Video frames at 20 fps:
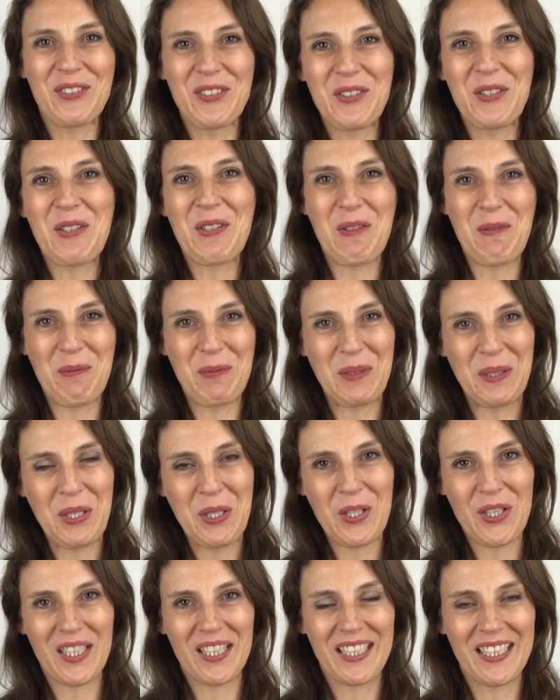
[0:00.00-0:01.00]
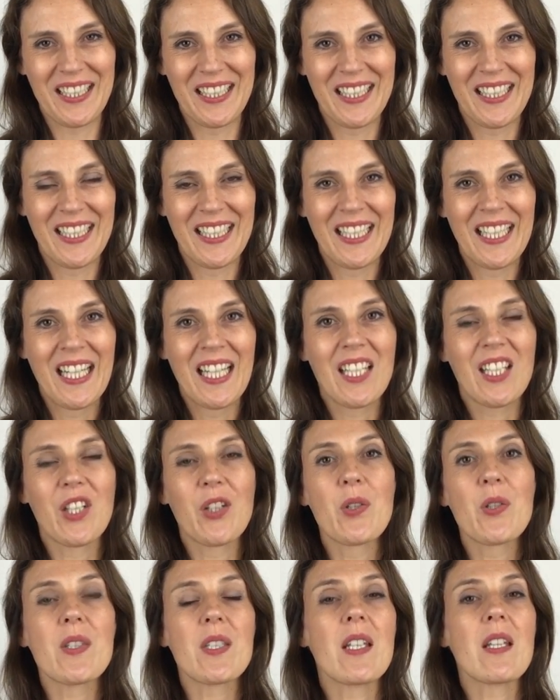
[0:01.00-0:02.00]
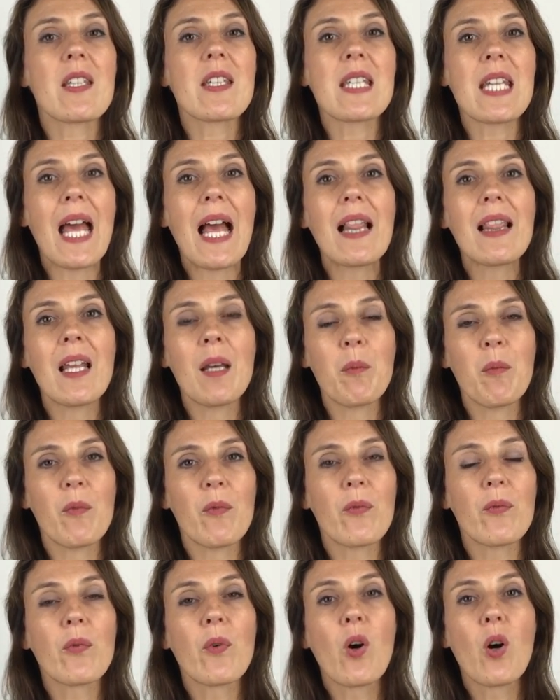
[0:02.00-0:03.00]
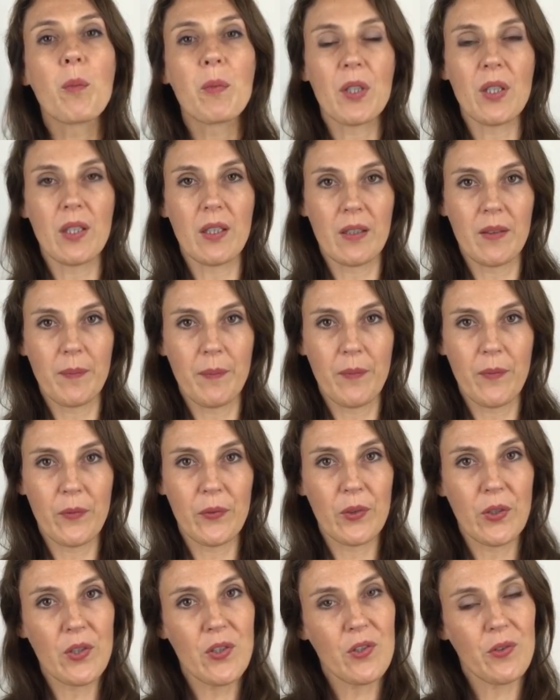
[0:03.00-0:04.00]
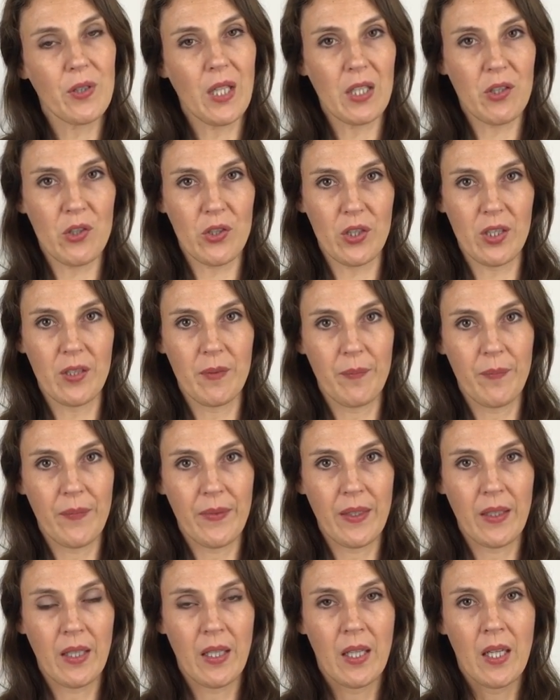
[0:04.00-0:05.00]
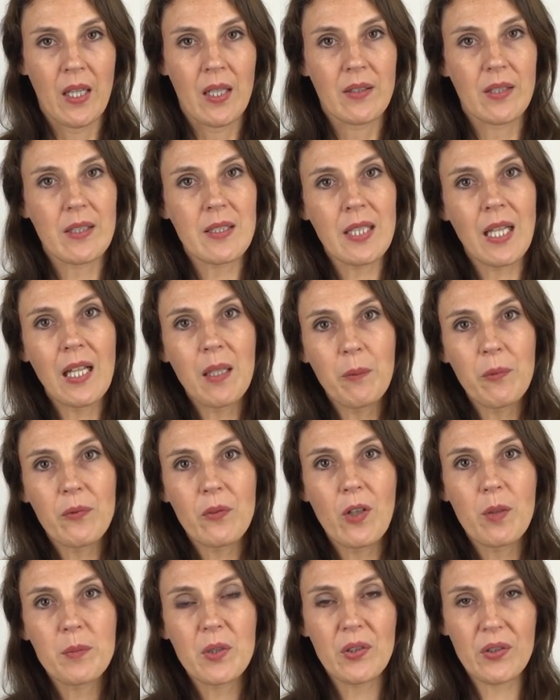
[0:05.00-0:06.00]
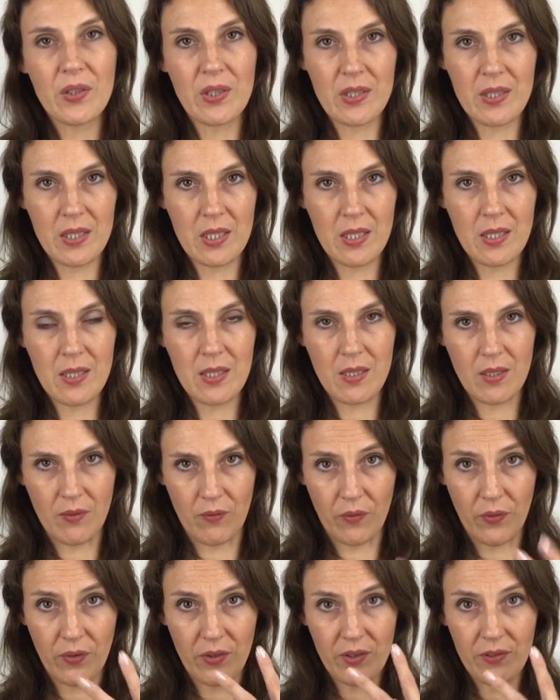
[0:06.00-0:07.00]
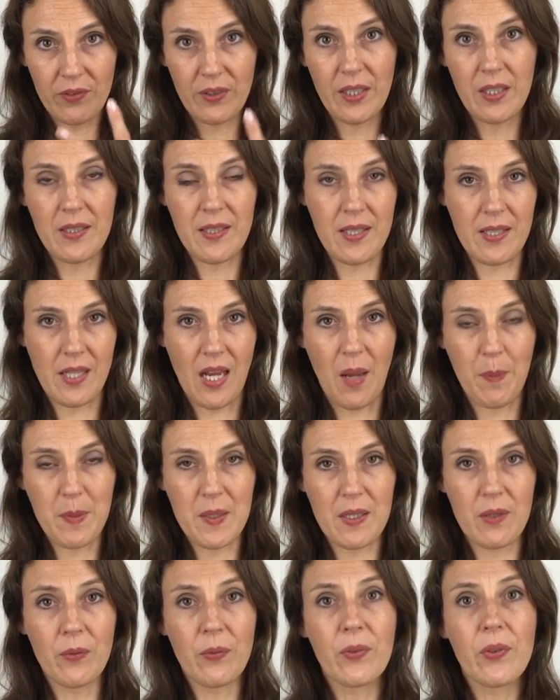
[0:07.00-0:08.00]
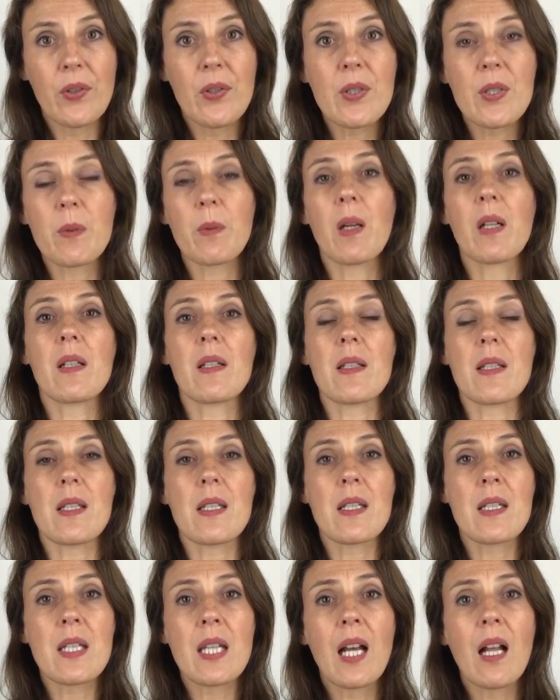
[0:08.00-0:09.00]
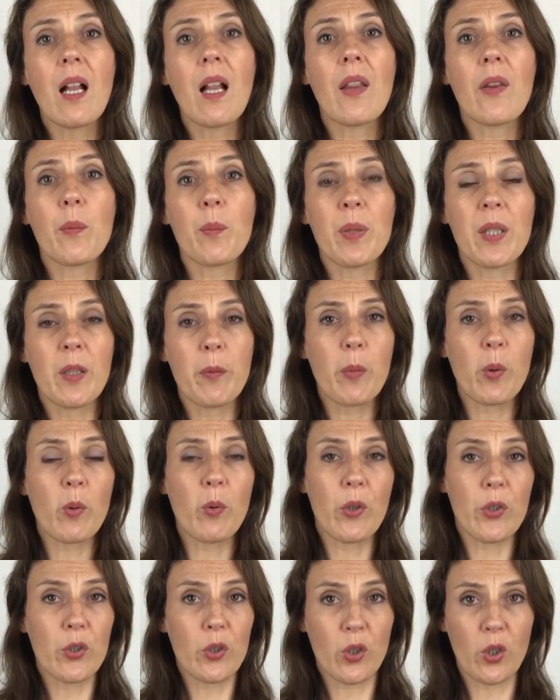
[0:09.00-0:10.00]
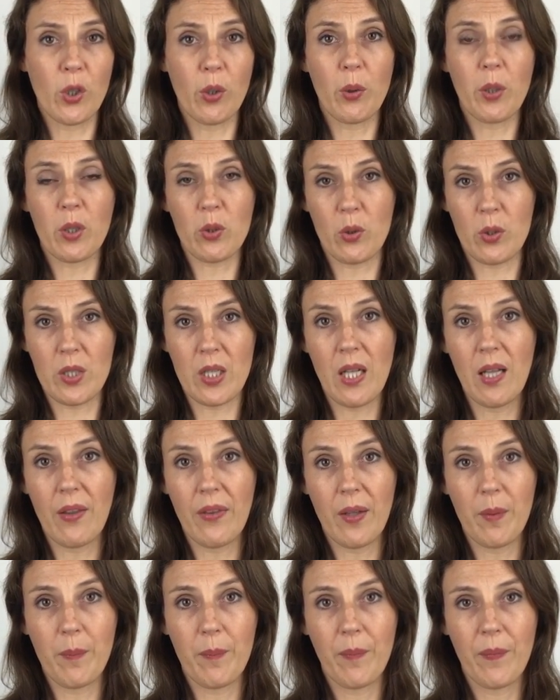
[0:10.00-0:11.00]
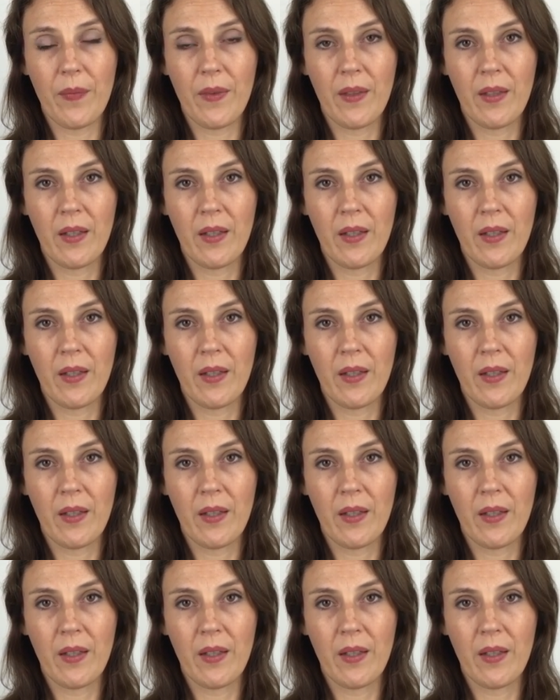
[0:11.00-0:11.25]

first impression, use the Tell-Em formula for structure. The Tell-Em formula consists of three steps. The first one is tell the people what you're going to tell them.